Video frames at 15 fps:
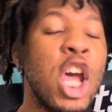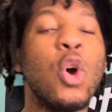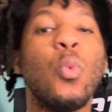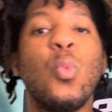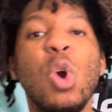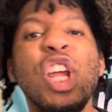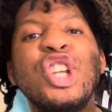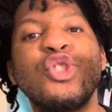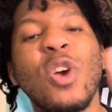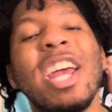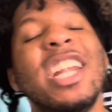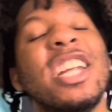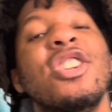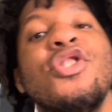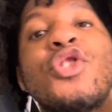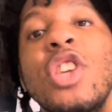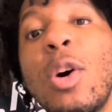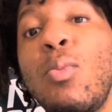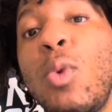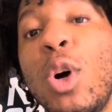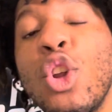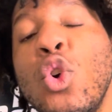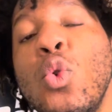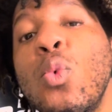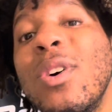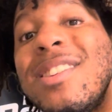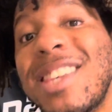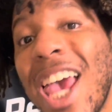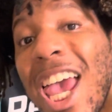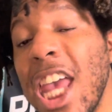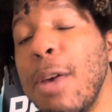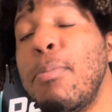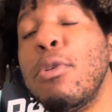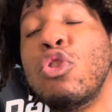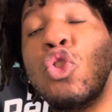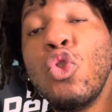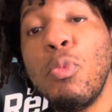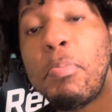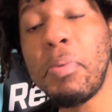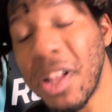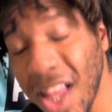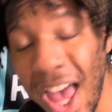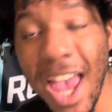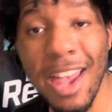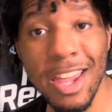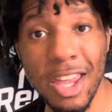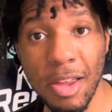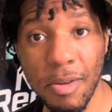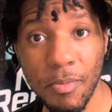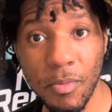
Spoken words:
We traded someone who was able to play